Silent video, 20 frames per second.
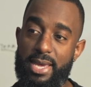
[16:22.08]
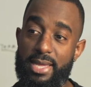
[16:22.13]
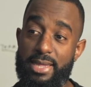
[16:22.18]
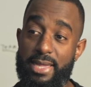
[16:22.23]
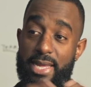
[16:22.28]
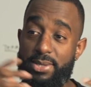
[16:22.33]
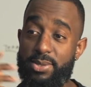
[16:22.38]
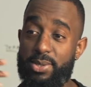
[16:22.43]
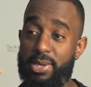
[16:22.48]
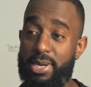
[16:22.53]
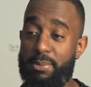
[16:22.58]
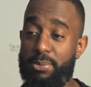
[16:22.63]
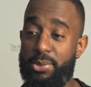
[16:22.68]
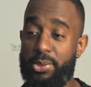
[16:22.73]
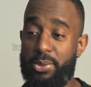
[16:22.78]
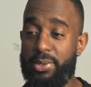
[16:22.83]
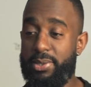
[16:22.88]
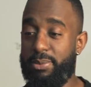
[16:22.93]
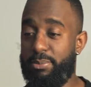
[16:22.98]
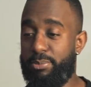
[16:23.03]
that's what I'm
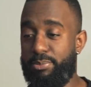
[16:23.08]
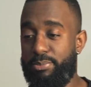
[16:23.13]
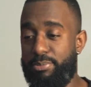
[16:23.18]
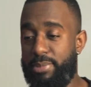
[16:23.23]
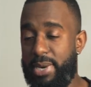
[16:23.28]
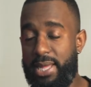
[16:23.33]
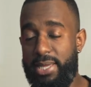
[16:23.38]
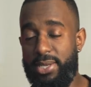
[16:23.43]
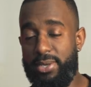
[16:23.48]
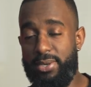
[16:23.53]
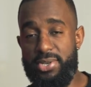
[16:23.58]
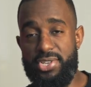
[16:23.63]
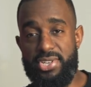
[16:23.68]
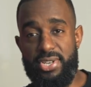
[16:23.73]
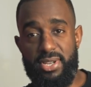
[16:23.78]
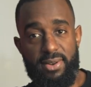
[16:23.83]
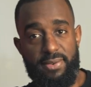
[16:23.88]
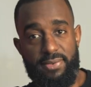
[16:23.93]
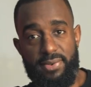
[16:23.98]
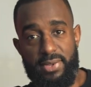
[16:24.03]
doing. Probably going to
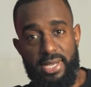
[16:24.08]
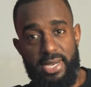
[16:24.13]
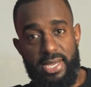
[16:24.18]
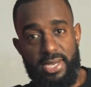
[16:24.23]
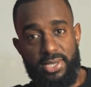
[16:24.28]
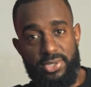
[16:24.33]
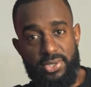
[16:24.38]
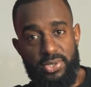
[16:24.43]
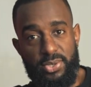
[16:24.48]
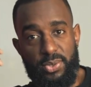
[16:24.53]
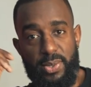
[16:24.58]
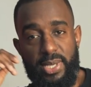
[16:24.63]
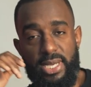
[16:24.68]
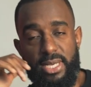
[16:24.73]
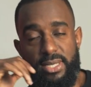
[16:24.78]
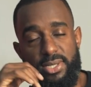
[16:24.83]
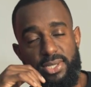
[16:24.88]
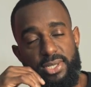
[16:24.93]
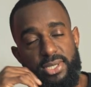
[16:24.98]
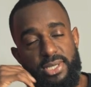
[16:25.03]
chill for the next two
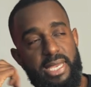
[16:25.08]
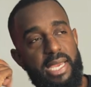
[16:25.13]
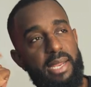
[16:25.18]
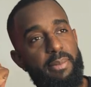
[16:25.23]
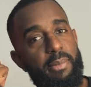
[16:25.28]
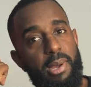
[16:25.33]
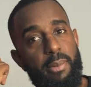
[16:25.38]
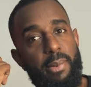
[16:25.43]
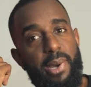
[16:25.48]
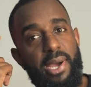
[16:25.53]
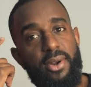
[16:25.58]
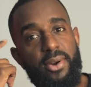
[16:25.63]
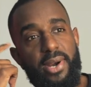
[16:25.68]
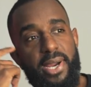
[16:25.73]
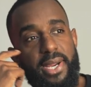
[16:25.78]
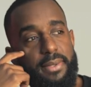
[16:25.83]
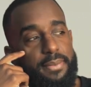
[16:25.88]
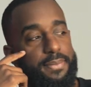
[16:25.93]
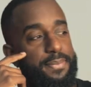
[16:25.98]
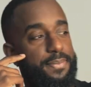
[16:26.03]
weeks, just getting my mind
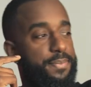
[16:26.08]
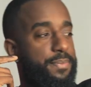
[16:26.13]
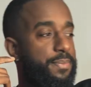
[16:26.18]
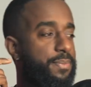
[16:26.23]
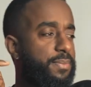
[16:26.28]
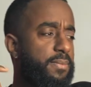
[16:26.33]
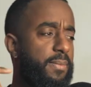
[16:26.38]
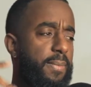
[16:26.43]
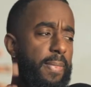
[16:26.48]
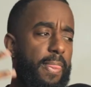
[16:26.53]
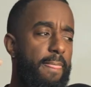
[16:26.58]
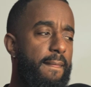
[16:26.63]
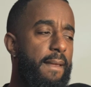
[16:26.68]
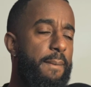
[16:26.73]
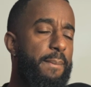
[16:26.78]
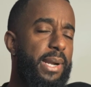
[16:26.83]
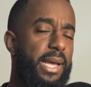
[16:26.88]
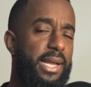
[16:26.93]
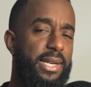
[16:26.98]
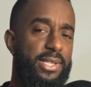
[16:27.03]
right.
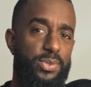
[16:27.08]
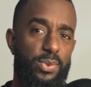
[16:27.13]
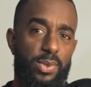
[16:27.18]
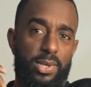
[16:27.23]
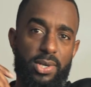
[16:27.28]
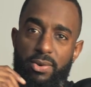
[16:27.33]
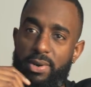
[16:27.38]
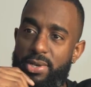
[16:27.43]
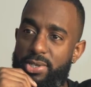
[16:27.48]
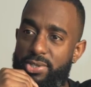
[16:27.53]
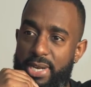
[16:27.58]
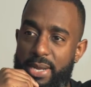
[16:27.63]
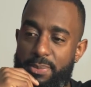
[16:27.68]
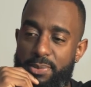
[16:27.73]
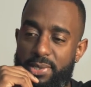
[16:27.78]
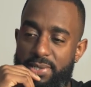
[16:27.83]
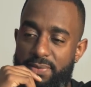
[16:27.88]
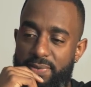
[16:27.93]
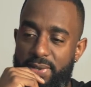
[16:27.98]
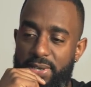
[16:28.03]
But I just wanted to drop
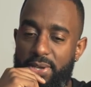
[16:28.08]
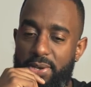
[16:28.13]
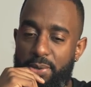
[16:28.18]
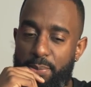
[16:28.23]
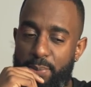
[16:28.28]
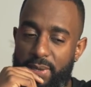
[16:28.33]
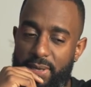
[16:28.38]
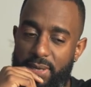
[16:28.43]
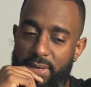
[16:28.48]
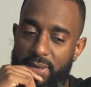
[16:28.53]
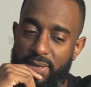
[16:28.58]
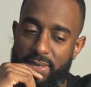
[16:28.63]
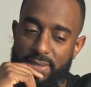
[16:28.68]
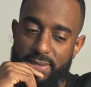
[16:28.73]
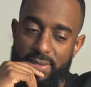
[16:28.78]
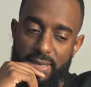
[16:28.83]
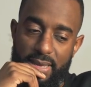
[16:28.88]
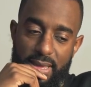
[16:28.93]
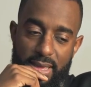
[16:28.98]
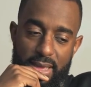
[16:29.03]
this video
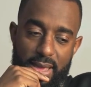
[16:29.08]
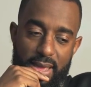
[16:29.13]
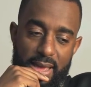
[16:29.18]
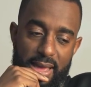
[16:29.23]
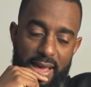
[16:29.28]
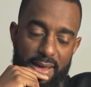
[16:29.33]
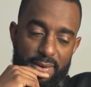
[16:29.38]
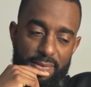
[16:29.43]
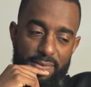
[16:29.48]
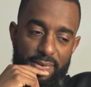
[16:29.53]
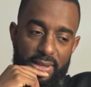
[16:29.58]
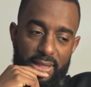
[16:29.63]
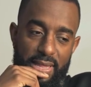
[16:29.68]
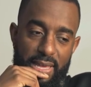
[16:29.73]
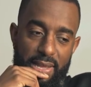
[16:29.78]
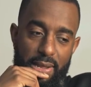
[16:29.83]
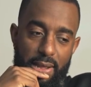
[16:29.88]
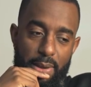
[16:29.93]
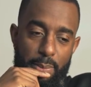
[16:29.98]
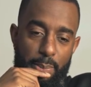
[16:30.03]
because I feel
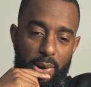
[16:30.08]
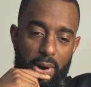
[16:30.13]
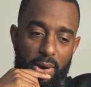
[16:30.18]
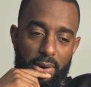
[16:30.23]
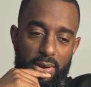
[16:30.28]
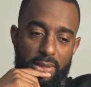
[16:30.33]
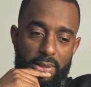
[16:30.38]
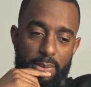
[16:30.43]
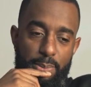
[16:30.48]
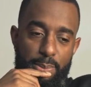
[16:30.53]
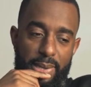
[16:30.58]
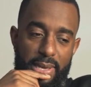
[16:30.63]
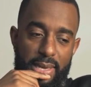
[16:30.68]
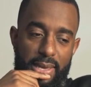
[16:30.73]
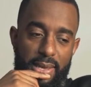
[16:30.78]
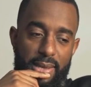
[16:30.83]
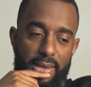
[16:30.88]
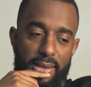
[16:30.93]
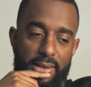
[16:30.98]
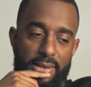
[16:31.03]
like a part of the
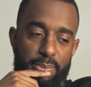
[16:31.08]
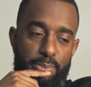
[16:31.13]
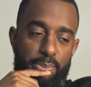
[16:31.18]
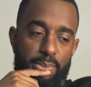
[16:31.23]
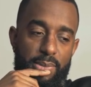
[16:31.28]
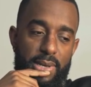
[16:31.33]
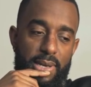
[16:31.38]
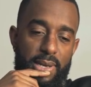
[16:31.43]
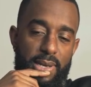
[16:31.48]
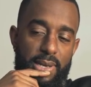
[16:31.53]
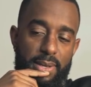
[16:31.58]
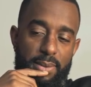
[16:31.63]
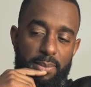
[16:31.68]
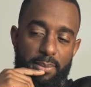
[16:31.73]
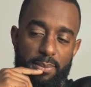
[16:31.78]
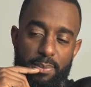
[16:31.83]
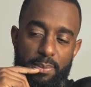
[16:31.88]
big um,